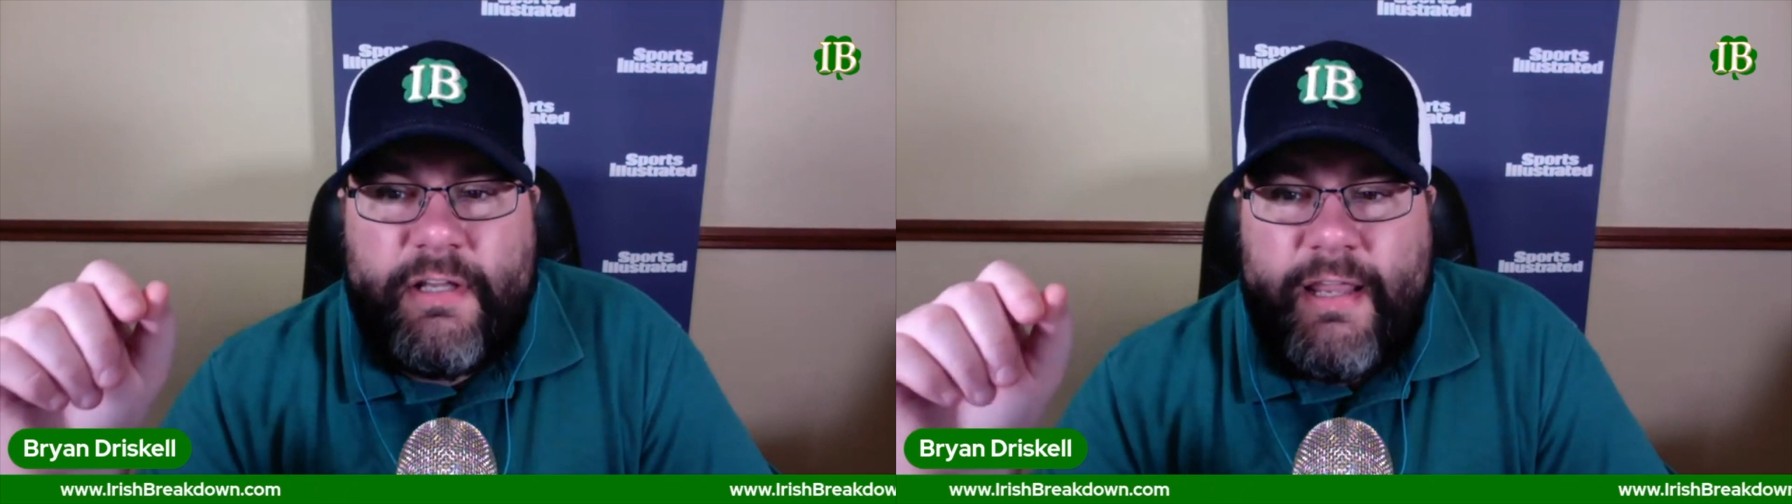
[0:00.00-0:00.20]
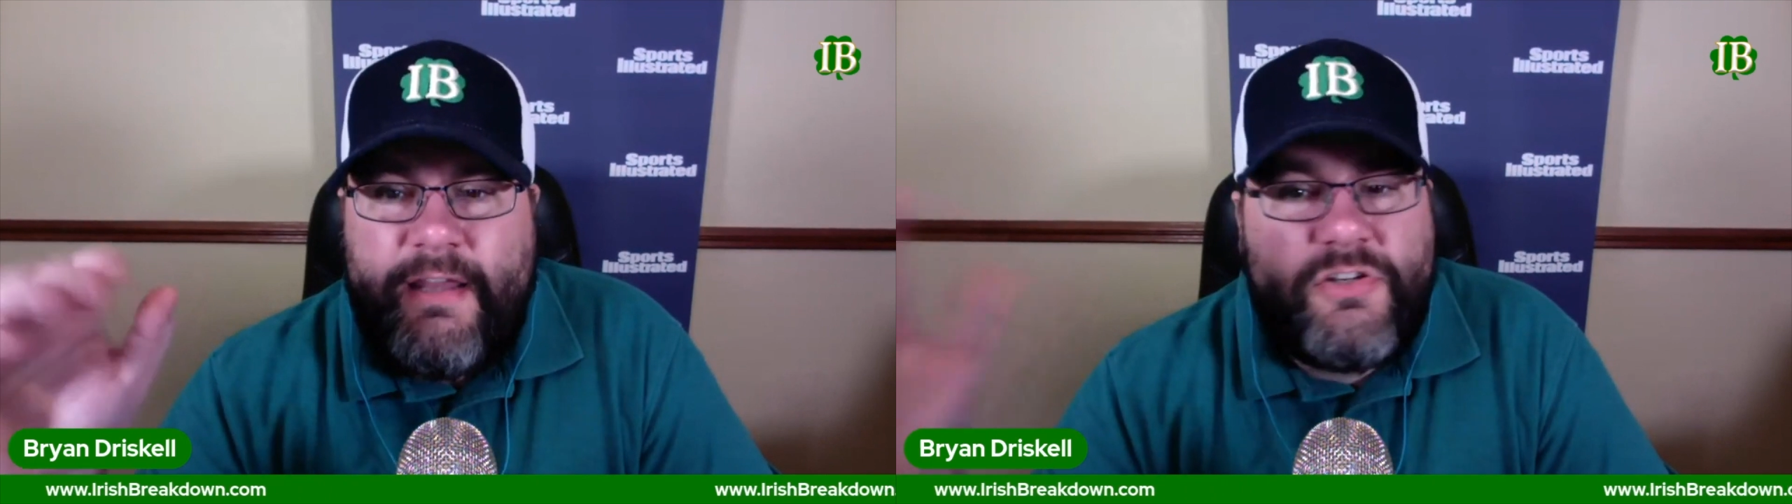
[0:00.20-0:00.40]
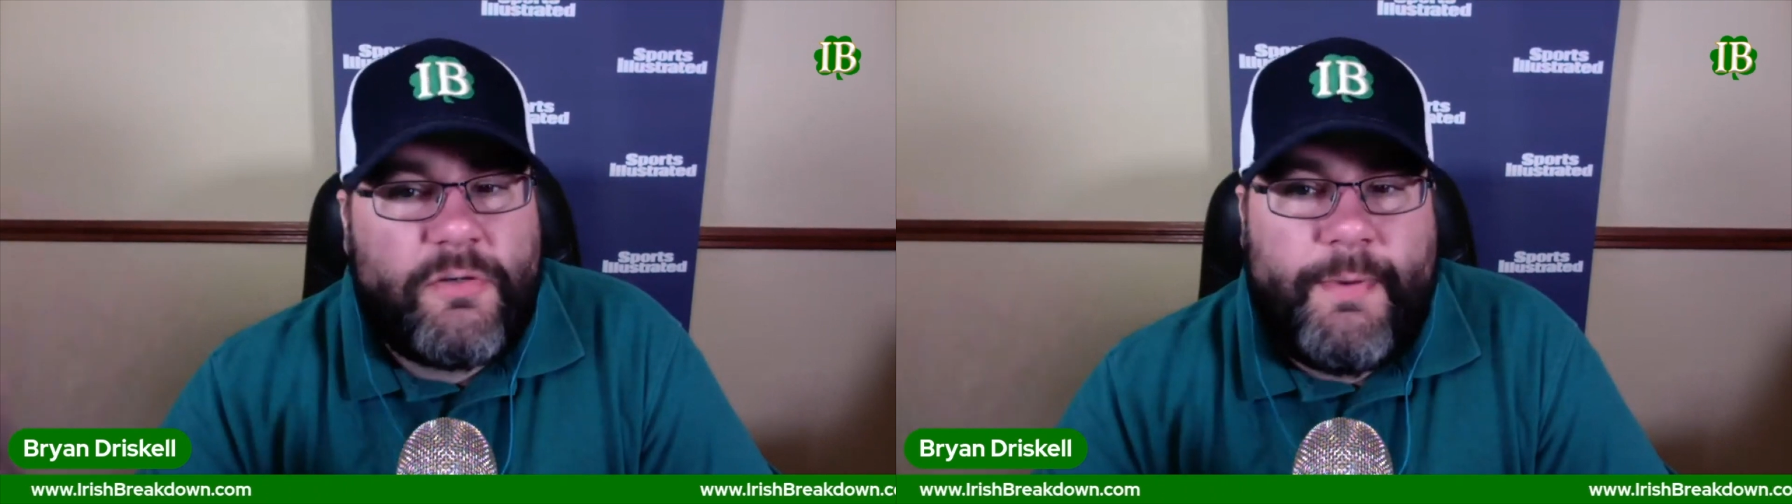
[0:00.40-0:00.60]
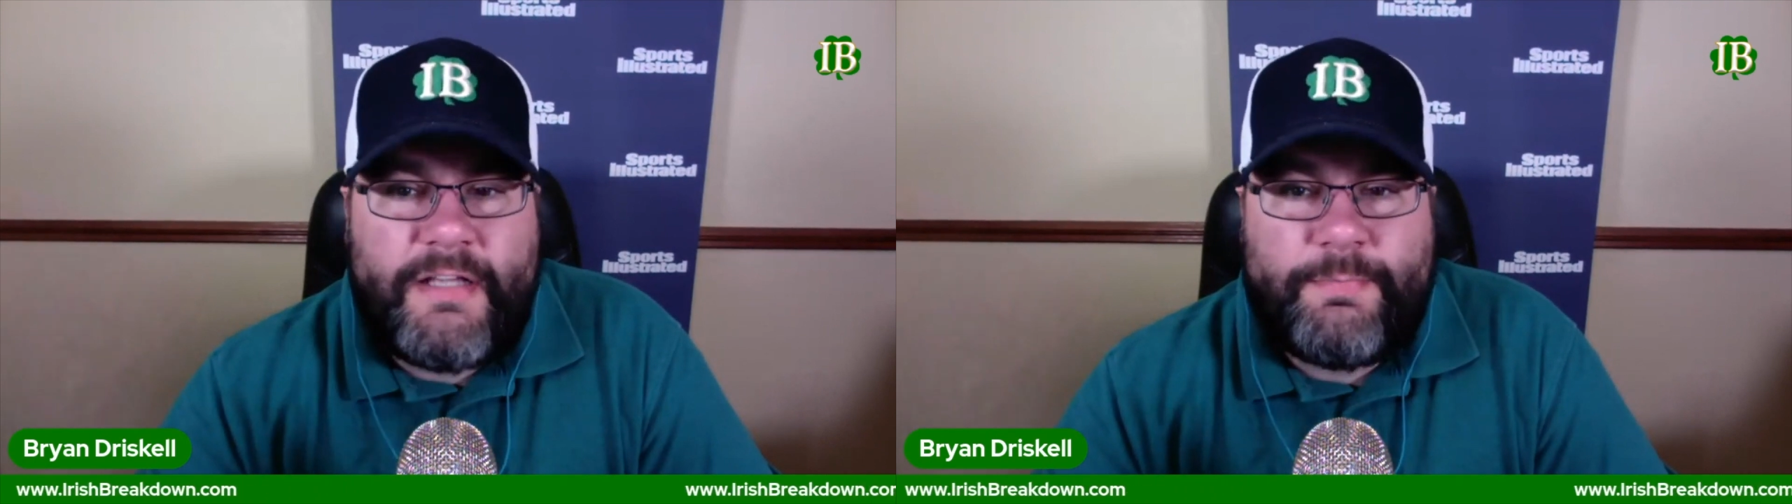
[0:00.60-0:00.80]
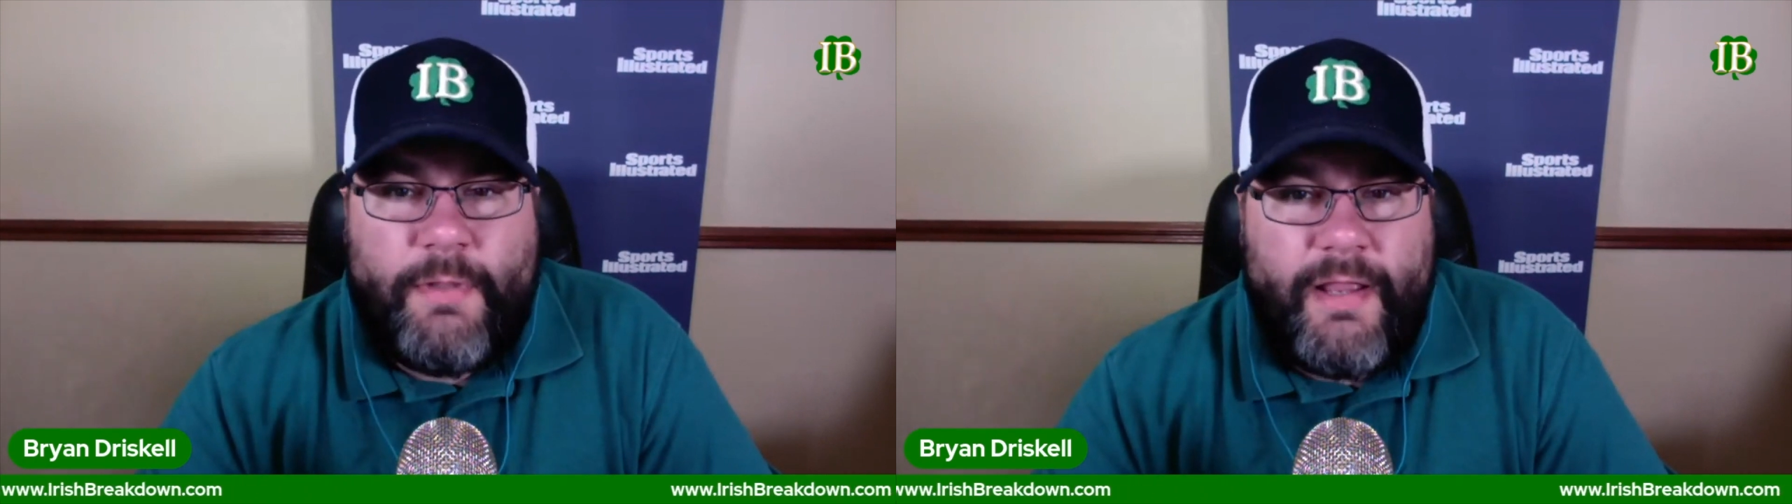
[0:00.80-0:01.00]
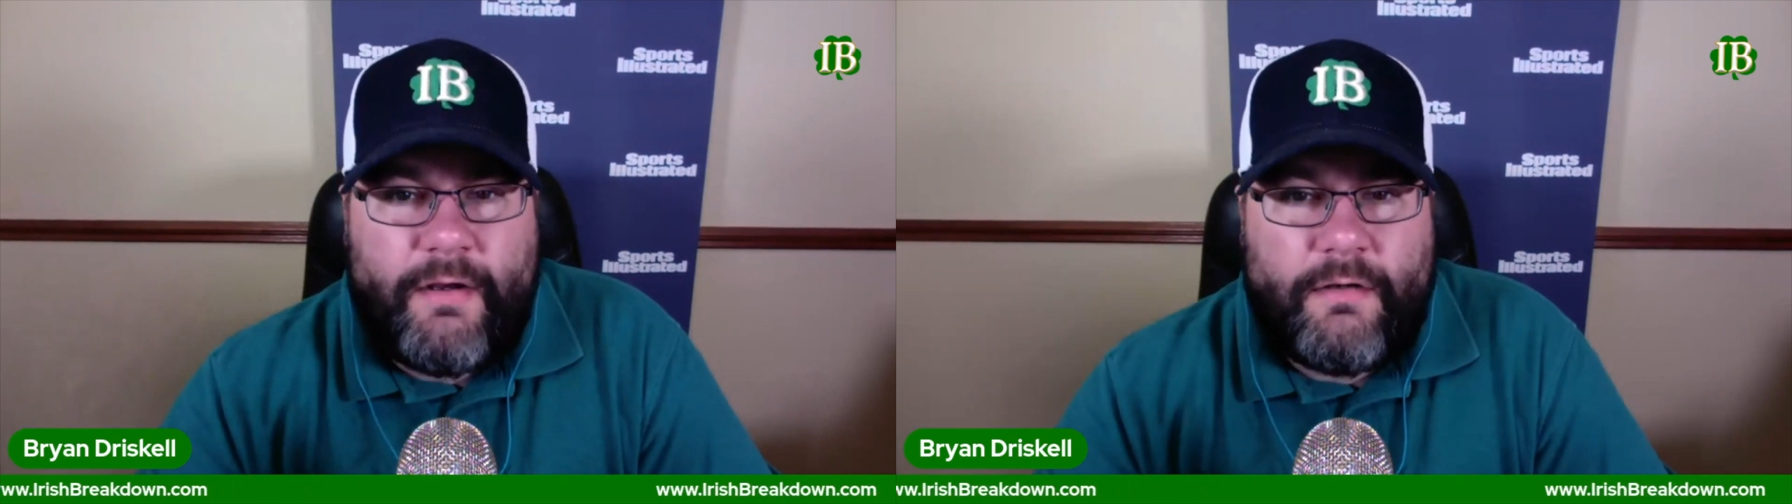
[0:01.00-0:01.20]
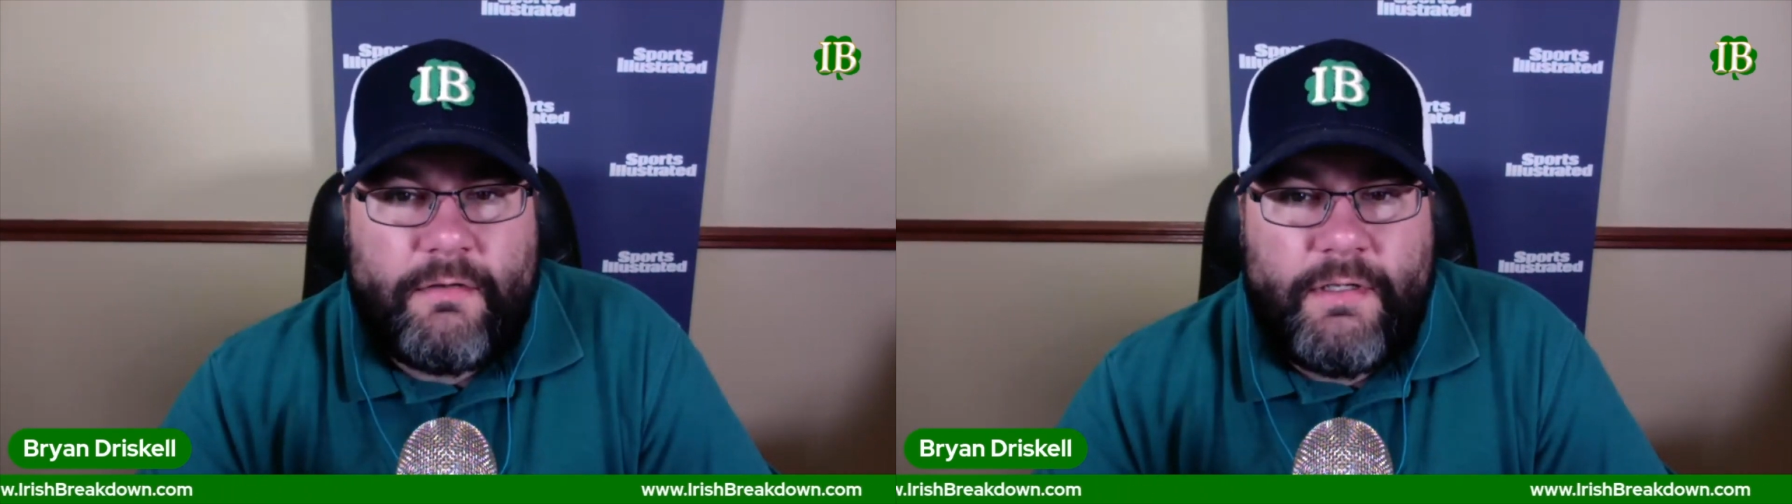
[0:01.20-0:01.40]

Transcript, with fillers: he's your best player